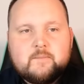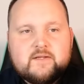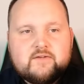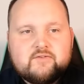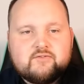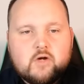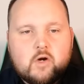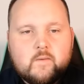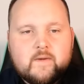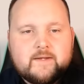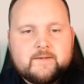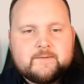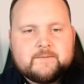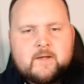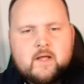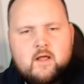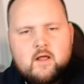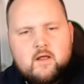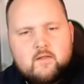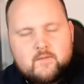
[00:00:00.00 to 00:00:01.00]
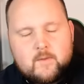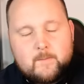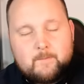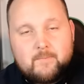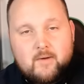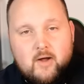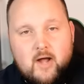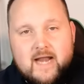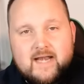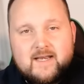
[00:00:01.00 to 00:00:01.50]
is growing. The
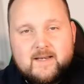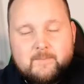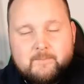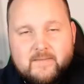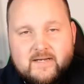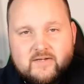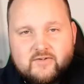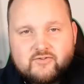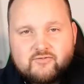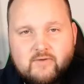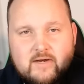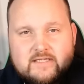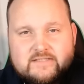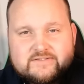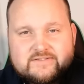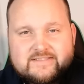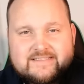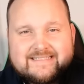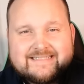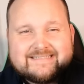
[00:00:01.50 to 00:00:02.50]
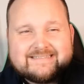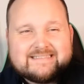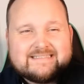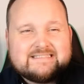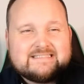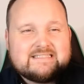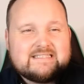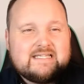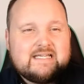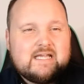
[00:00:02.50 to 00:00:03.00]
Biden administration is
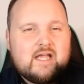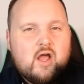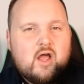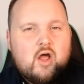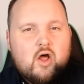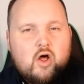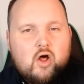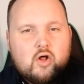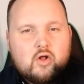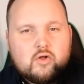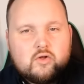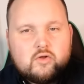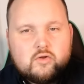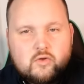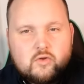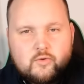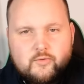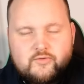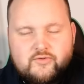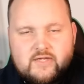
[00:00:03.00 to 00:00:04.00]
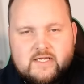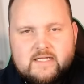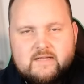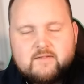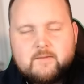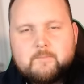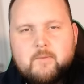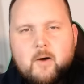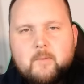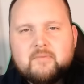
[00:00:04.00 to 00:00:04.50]
literally looting
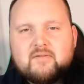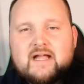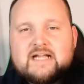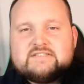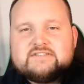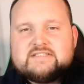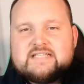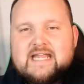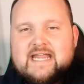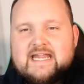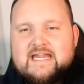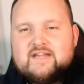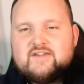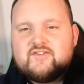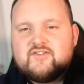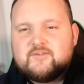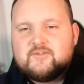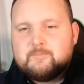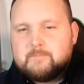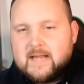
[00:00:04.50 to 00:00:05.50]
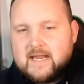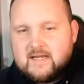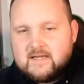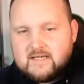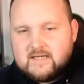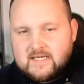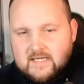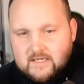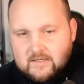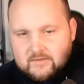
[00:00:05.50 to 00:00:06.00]
the population. He's
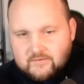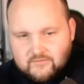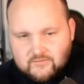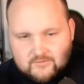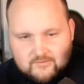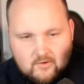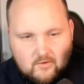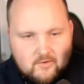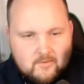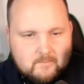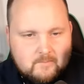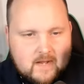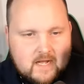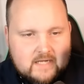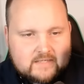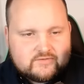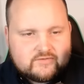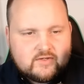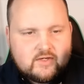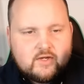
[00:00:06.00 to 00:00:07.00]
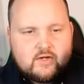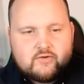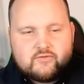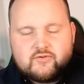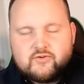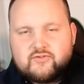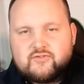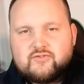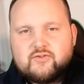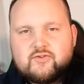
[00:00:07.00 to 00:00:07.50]
spending so much
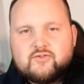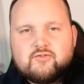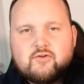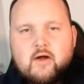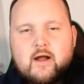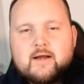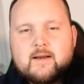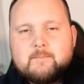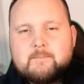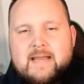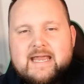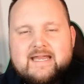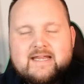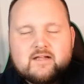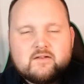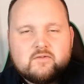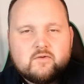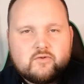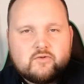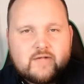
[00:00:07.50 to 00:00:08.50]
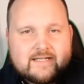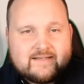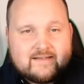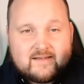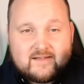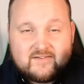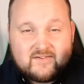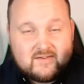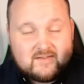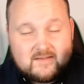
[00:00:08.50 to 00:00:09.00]
just to try to make it look like
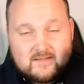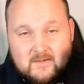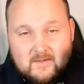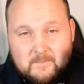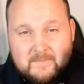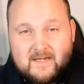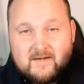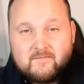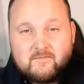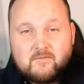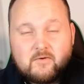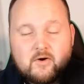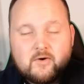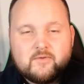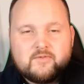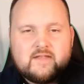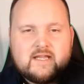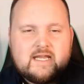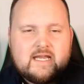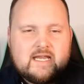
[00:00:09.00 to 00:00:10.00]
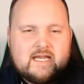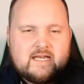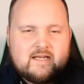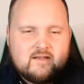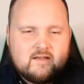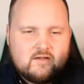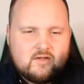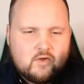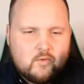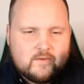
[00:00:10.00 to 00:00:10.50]
there's a little bit of growth in
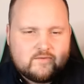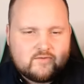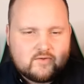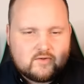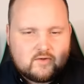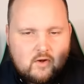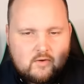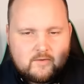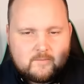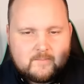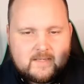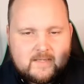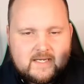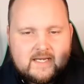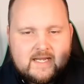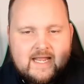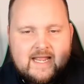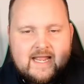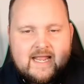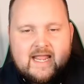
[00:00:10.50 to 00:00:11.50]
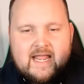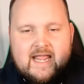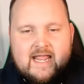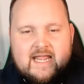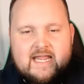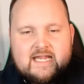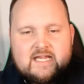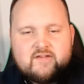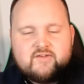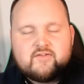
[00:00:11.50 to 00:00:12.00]
the US economy.
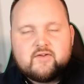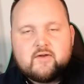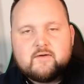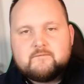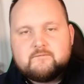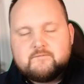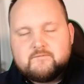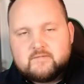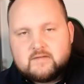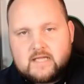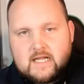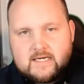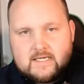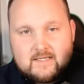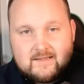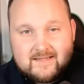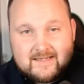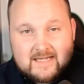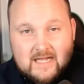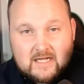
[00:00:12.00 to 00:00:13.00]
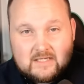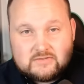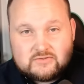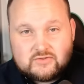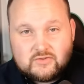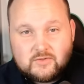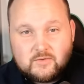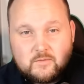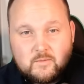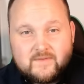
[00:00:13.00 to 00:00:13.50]
He's flooding the
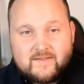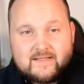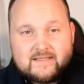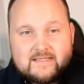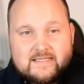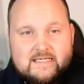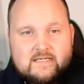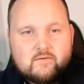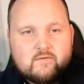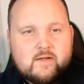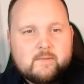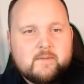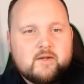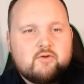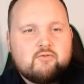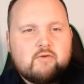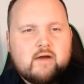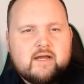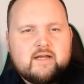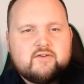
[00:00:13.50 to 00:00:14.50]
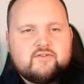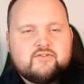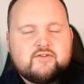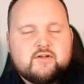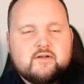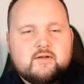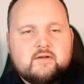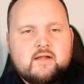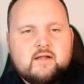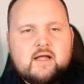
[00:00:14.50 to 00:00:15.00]
country with illegal immigration